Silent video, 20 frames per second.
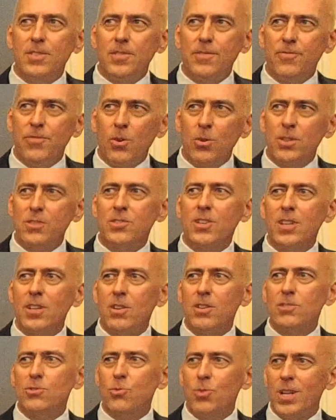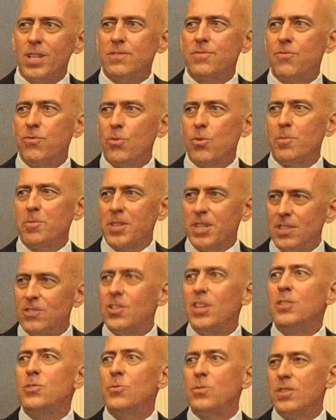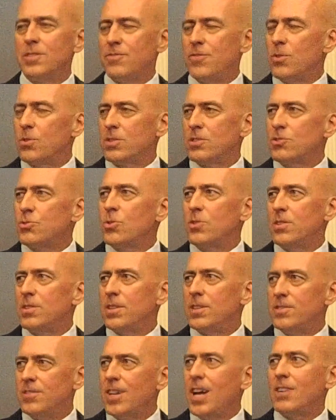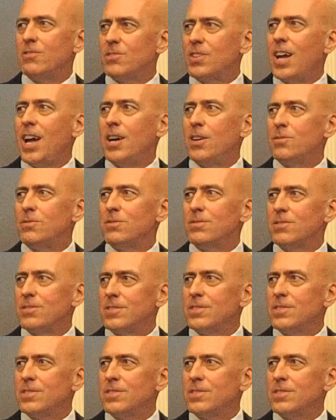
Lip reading: focusing on continuing to focus downtown,